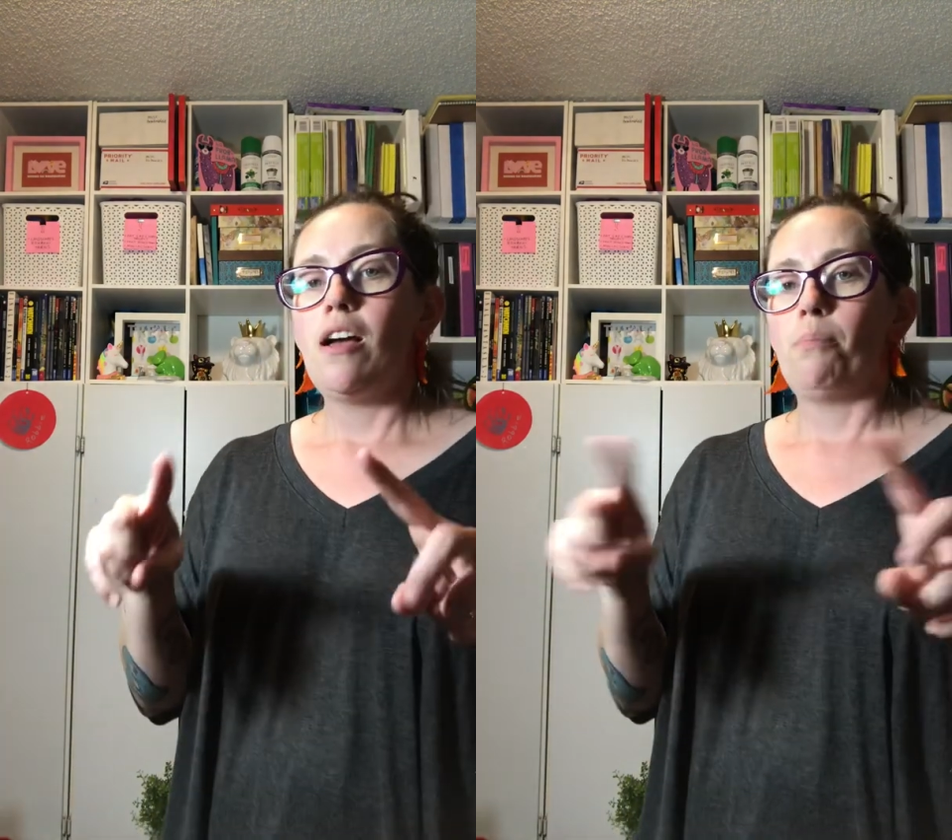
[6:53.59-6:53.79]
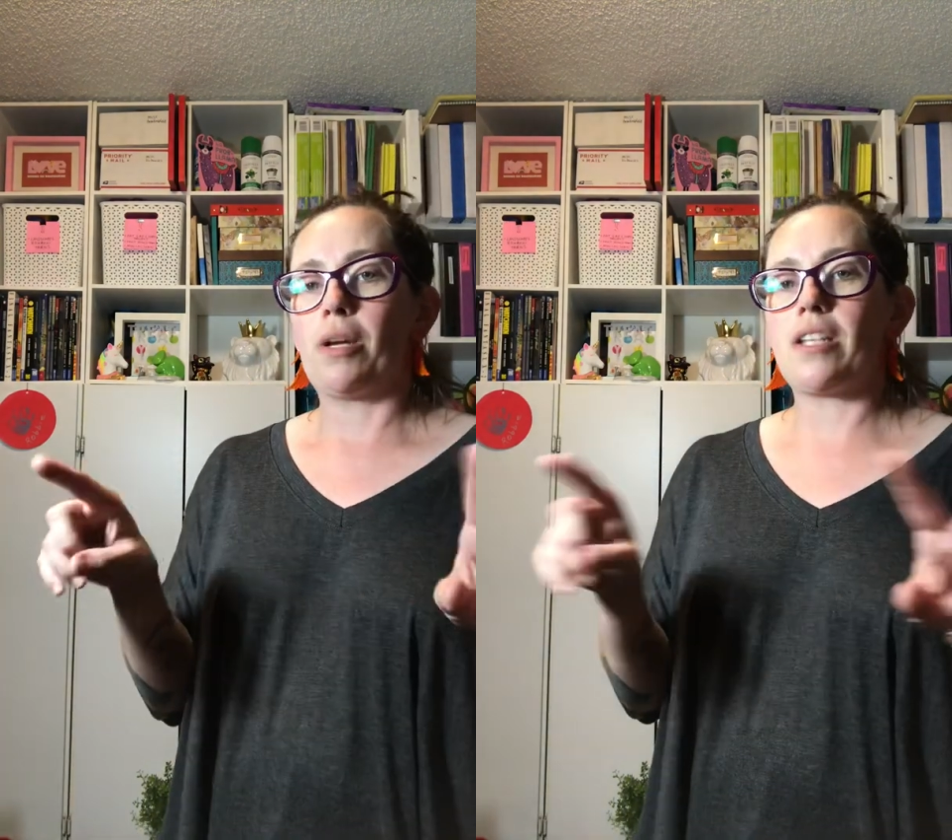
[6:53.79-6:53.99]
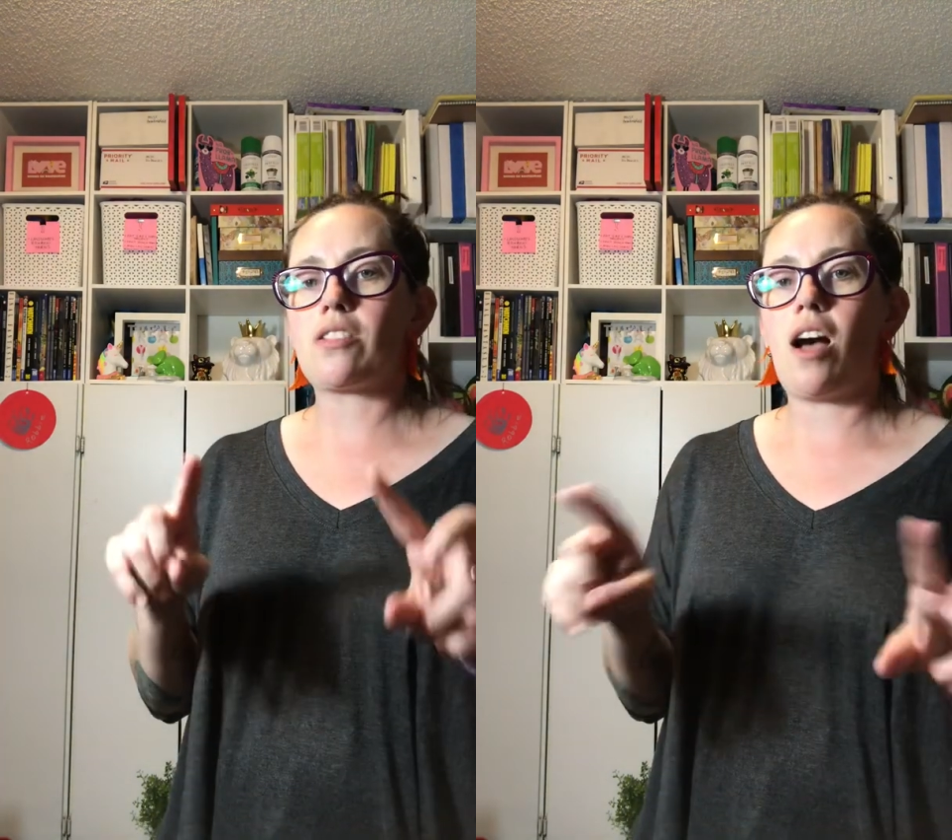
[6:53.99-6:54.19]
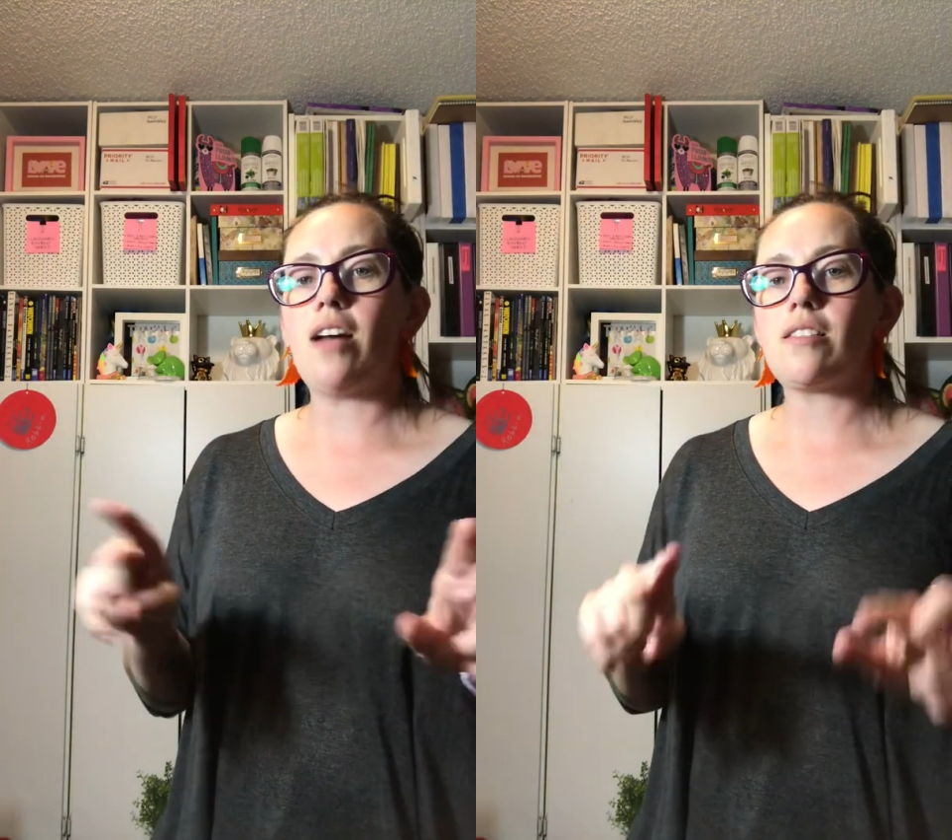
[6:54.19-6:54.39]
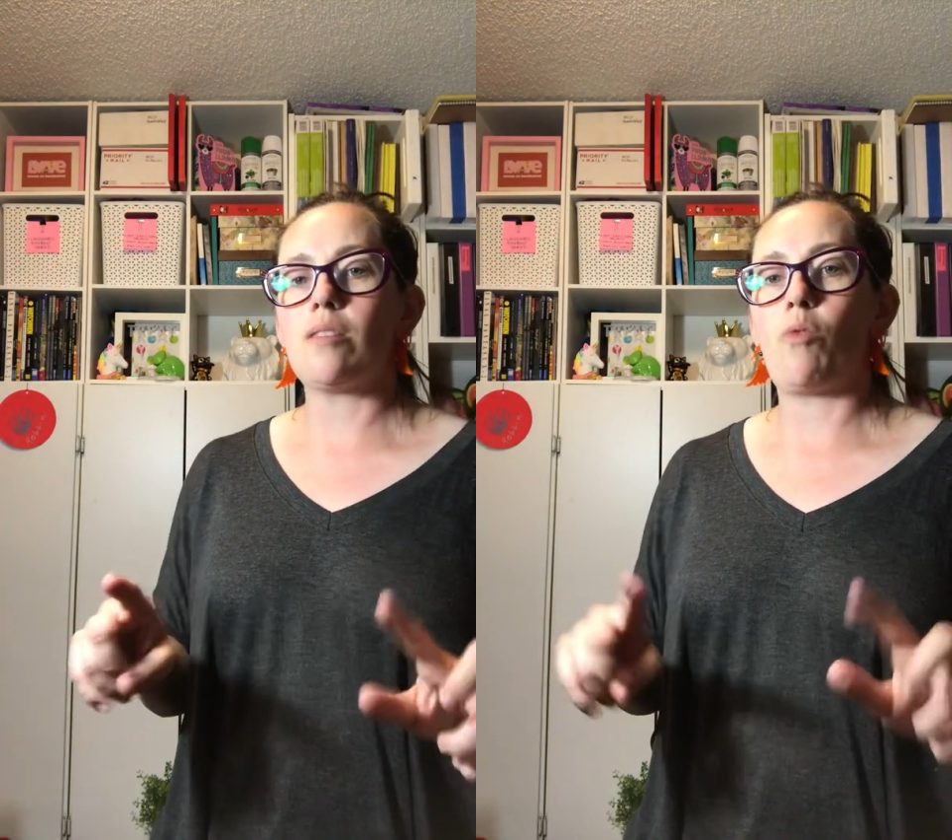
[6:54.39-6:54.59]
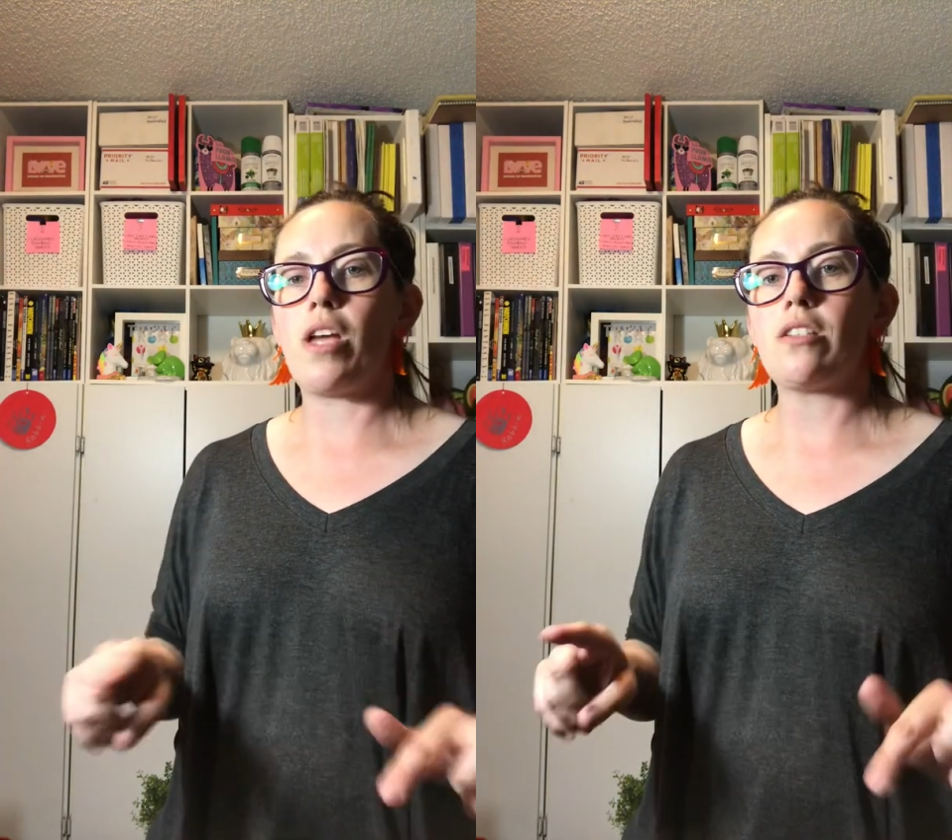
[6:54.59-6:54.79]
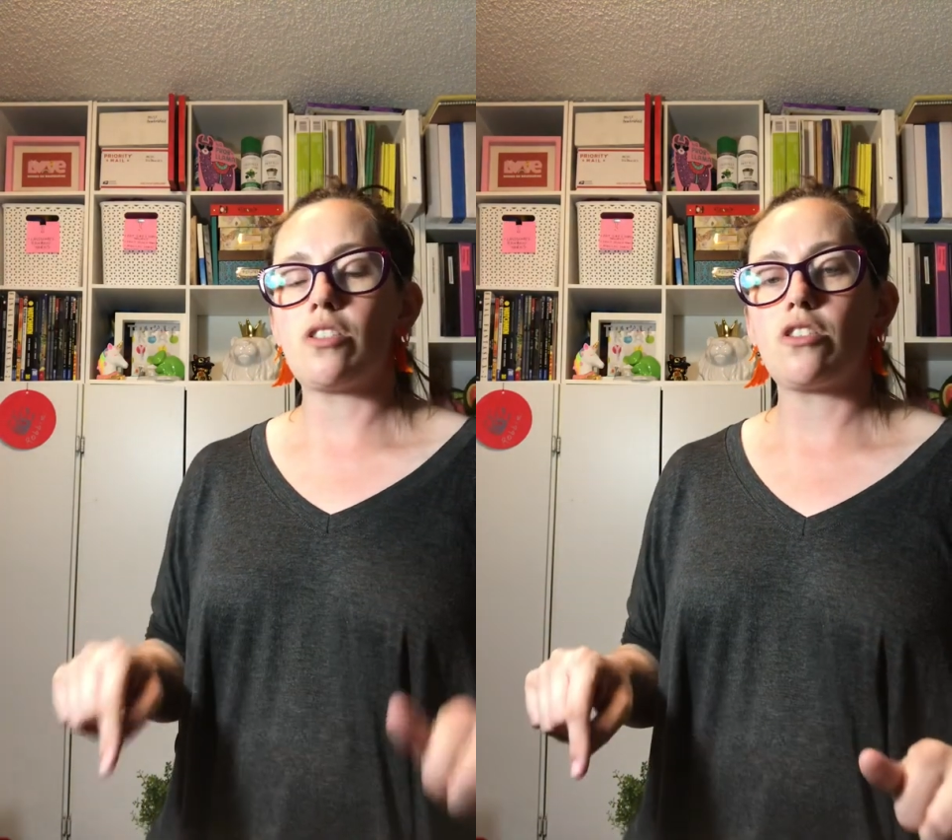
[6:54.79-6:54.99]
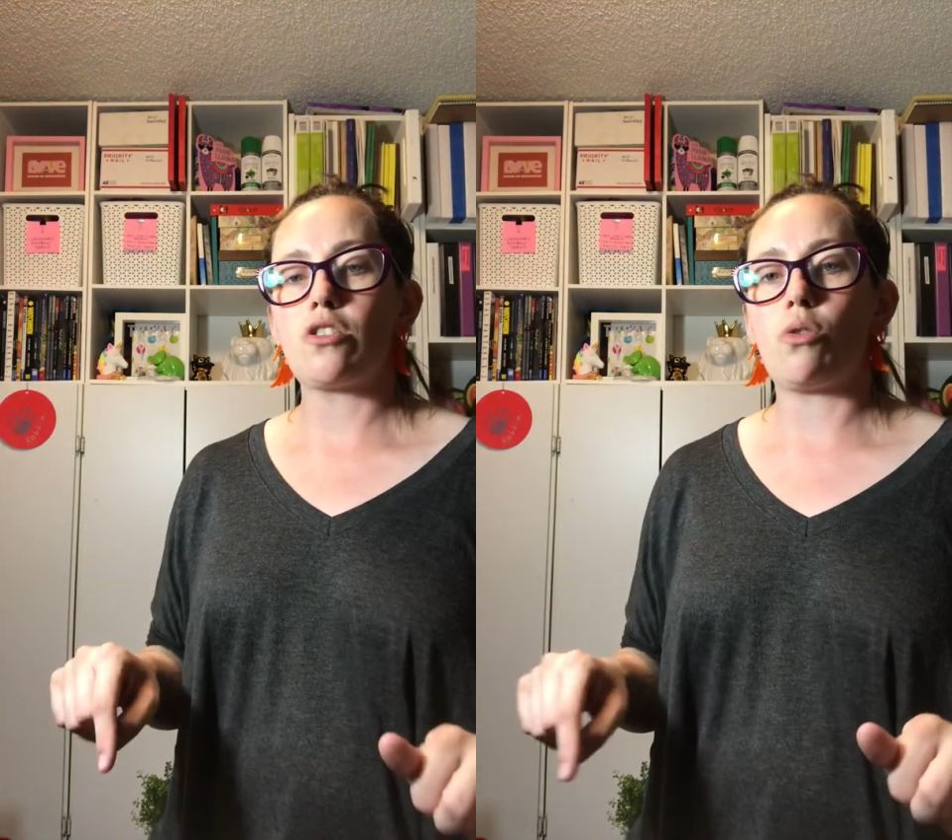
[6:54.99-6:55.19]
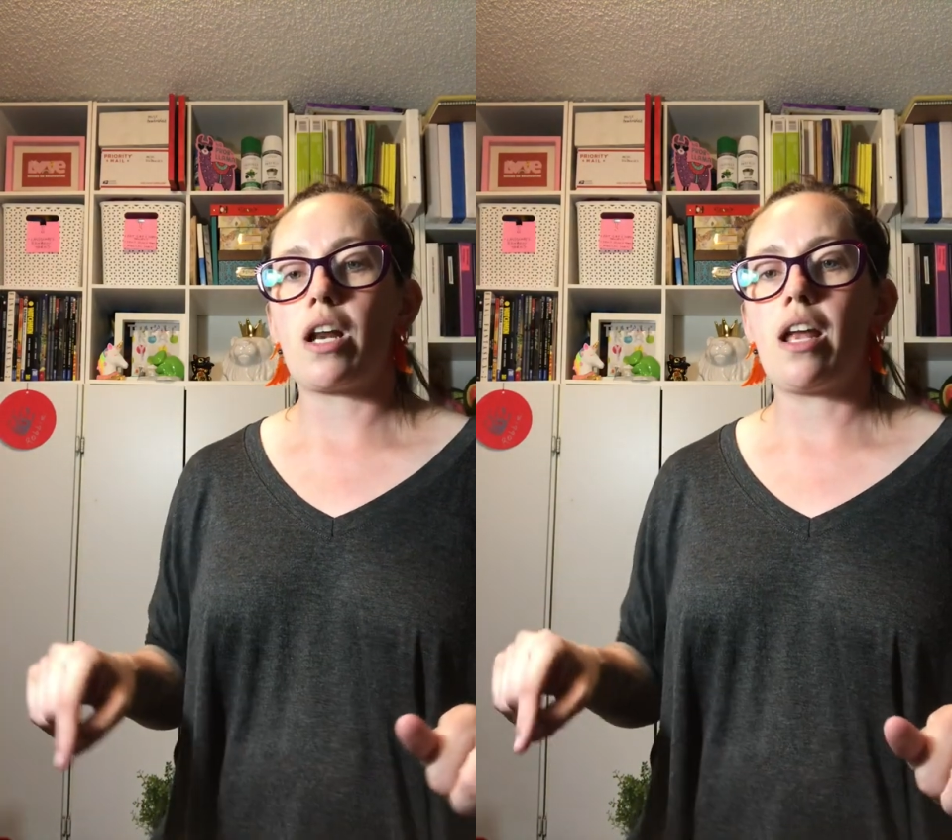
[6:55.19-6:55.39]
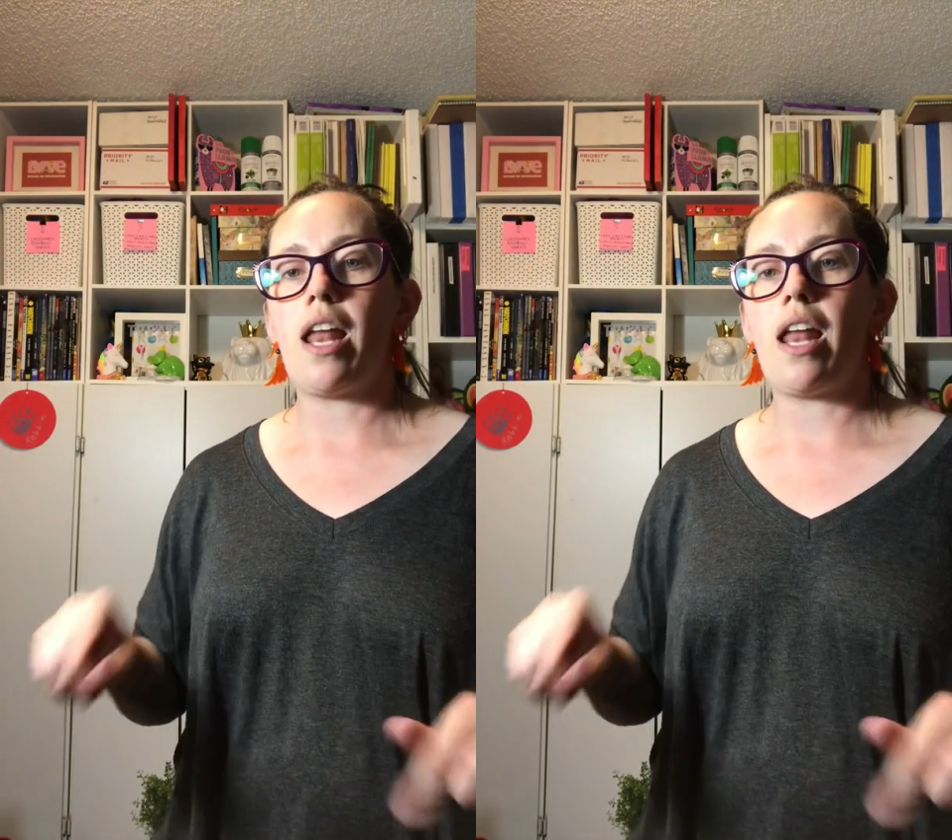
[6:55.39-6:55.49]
But it's got some ways to sort it.